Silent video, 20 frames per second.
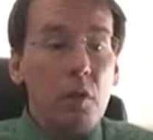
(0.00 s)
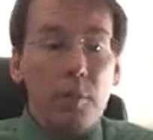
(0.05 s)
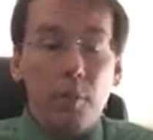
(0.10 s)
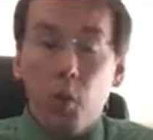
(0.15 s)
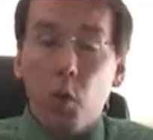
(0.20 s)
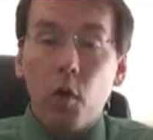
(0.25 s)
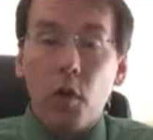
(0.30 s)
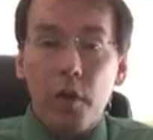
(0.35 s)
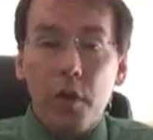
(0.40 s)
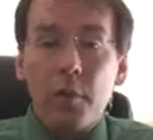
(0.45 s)

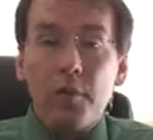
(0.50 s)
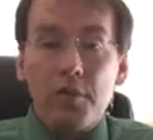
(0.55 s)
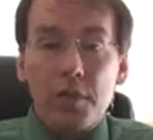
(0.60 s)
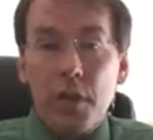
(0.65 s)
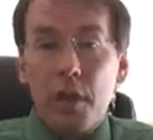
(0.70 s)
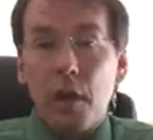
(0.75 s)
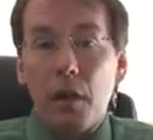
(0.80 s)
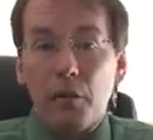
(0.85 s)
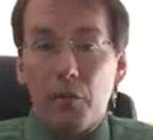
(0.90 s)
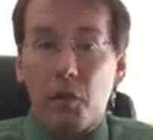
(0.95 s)
report
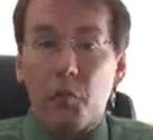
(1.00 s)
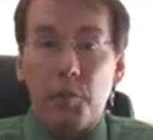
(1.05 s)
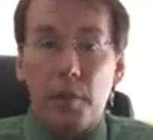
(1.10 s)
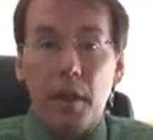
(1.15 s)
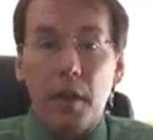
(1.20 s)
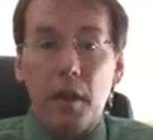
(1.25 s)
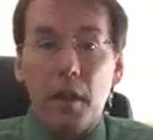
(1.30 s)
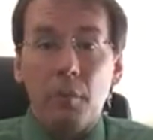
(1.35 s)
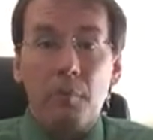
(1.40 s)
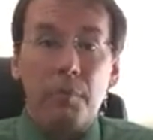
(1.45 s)
themselves as
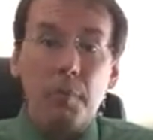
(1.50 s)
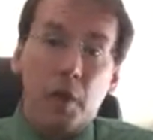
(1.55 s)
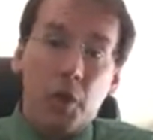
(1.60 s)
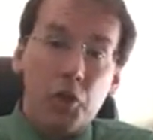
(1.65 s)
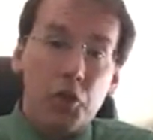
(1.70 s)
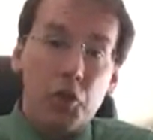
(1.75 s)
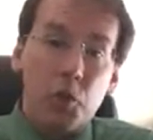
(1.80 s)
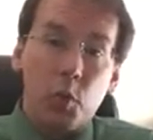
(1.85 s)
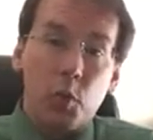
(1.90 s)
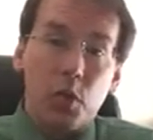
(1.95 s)
being
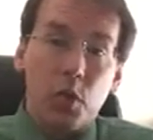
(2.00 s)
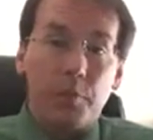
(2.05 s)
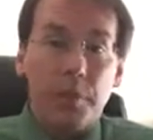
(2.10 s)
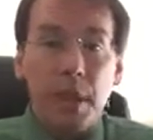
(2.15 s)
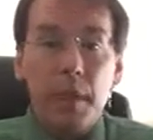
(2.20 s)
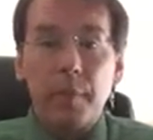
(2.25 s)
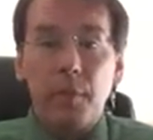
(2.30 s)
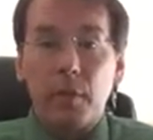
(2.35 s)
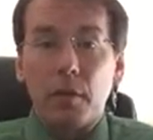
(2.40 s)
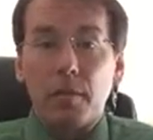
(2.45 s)
punctual
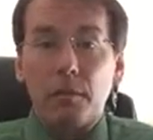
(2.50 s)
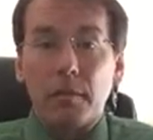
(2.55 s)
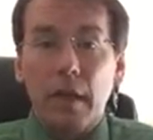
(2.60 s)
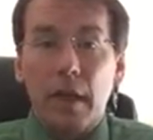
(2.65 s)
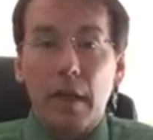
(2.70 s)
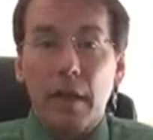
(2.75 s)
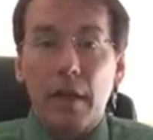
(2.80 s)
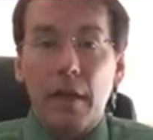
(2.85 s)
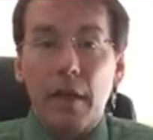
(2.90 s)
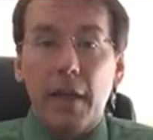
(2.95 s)
people.
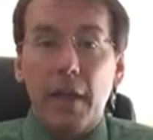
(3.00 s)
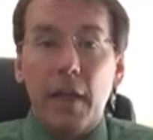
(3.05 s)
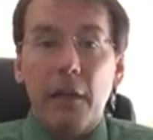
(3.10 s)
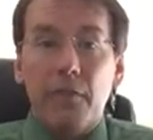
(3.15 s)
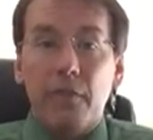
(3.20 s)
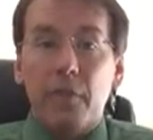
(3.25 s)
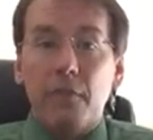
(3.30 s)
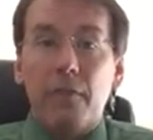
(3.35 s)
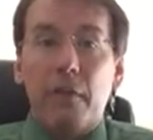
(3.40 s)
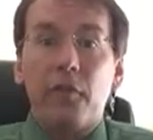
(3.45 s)

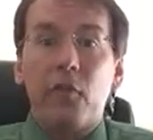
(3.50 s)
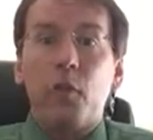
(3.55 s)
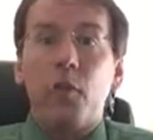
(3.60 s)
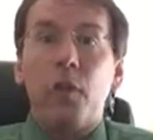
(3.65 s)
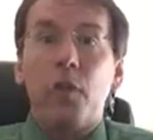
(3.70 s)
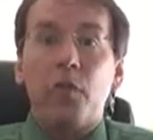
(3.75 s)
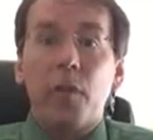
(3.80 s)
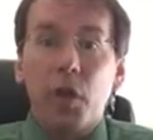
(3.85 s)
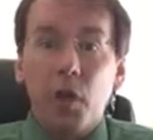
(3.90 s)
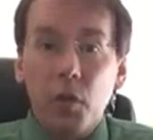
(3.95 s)
Even if
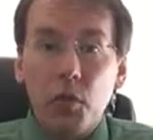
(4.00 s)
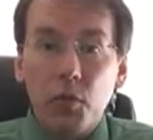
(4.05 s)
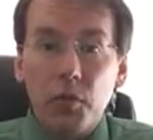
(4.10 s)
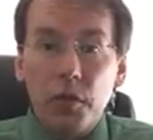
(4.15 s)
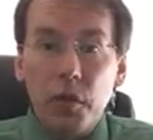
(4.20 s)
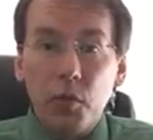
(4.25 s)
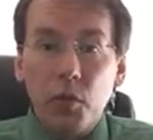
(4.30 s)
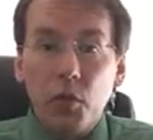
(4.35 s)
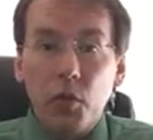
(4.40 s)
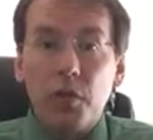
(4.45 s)
everyone who knows
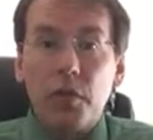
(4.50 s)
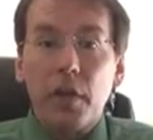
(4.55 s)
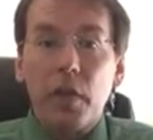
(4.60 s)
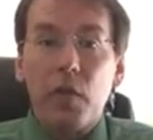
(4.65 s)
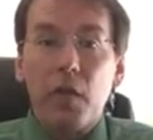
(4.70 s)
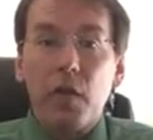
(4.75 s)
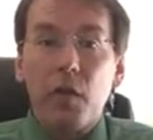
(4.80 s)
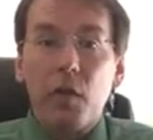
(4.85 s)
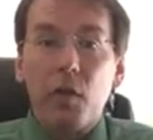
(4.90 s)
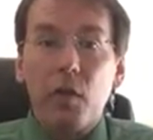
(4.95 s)
them will
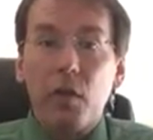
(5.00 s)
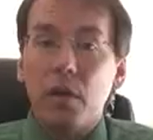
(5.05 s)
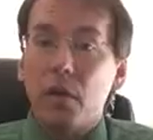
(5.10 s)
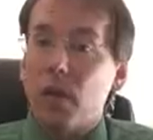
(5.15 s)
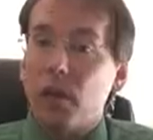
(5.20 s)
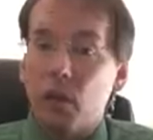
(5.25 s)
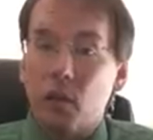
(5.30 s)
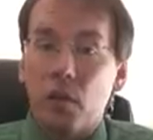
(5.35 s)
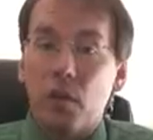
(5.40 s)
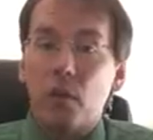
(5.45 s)
tell you,
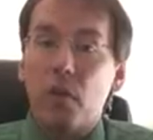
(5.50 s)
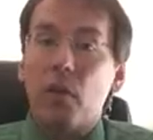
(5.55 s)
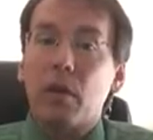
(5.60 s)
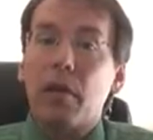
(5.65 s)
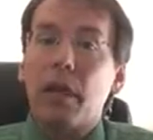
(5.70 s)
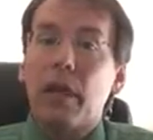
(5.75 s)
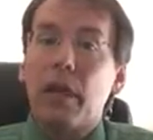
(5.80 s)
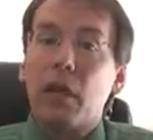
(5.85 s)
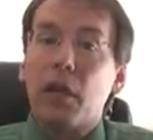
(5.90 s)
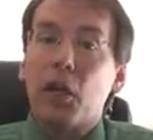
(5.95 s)
no, they're
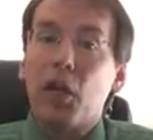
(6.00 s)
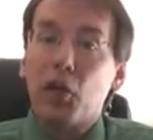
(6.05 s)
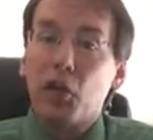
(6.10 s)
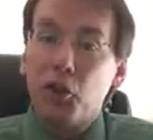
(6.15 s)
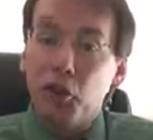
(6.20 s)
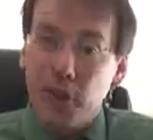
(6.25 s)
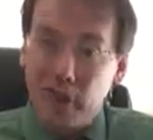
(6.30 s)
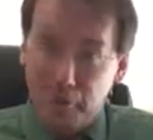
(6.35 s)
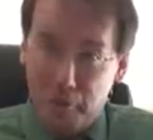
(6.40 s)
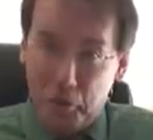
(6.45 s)
late
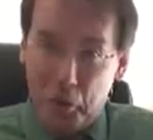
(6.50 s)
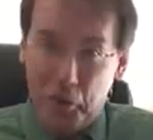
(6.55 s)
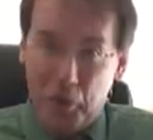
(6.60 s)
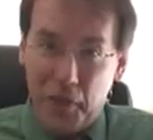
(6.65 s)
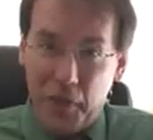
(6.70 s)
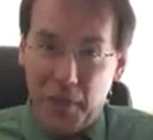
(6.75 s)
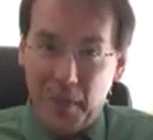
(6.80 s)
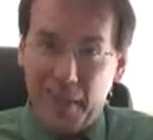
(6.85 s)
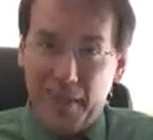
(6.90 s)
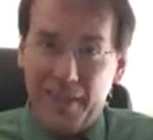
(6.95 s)
to
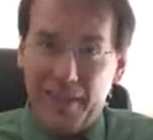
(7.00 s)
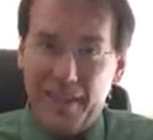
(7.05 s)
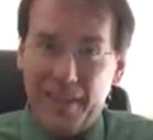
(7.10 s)
everything.